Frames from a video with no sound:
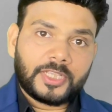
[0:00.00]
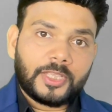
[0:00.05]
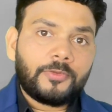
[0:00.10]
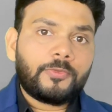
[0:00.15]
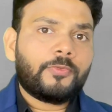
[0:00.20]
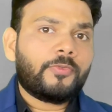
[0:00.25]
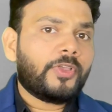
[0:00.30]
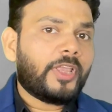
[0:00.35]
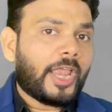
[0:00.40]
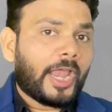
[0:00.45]

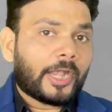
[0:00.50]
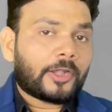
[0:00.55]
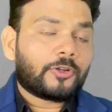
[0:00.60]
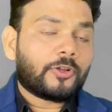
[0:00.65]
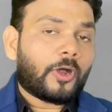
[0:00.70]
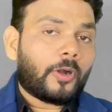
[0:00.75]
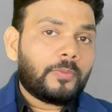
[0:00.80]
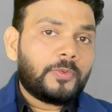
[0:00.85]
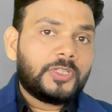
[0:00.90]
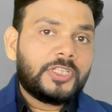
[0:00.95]
If we
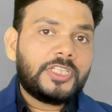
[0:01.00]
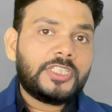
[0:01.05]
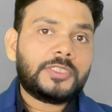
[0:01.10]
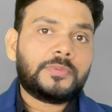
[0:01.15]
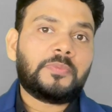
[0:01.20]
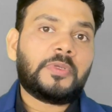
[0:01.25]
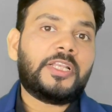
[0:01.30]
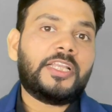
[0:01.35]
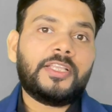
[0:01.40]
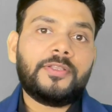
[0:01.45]
adopt these
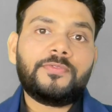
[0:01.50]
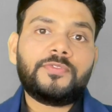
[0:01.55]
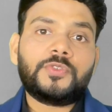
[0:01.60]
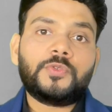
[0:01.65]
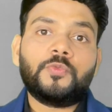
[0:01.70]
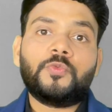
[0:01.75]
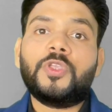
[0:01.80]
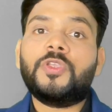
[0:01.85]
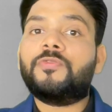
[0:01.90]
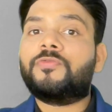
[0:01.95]
beliefs,
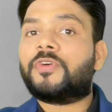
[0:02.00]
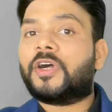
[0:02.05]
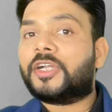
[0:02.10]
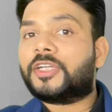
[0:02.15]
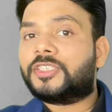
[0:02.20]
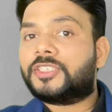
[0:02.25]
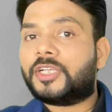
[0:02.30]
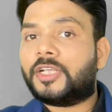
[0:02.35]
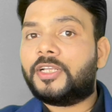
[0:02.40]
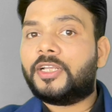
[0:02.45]
we
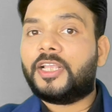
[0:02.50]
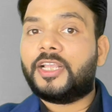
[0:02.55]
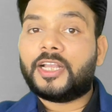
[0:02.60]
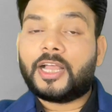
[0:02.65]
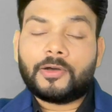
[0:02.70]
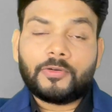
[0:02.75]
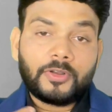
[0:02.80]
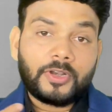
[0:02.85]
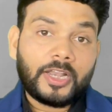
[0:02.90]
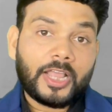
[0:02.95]
function in
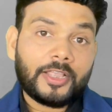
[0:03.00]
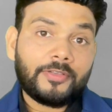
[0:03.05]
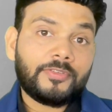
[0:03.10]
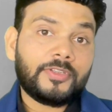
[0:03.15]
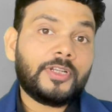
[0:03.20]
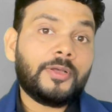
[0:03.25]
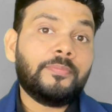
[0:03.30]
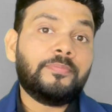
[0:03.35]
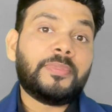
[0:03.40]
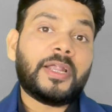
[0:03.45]
our life
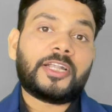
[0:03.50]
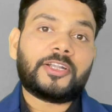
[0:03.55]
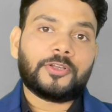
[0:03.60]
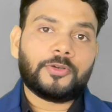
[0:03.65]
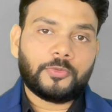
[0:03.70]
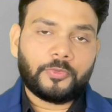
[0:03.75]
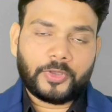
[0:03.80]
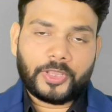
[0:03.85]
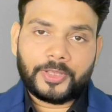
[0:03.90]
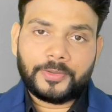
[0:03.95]
in a better
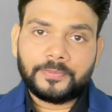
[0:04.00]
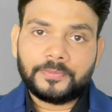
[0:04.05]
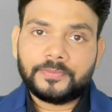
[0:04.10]
way.